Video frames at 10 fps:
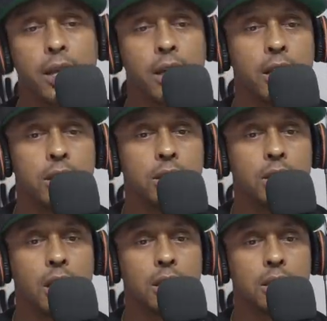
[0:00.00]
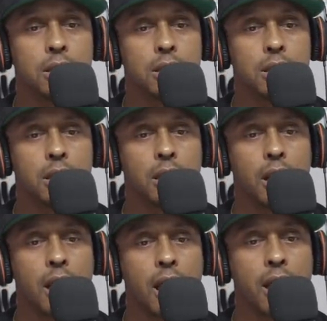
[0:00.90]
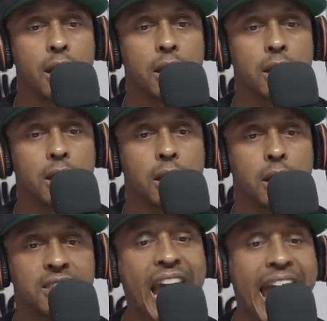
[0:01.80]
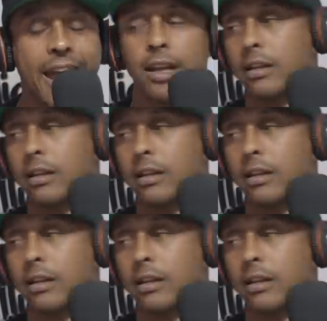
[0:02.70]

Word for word: And it's just like that.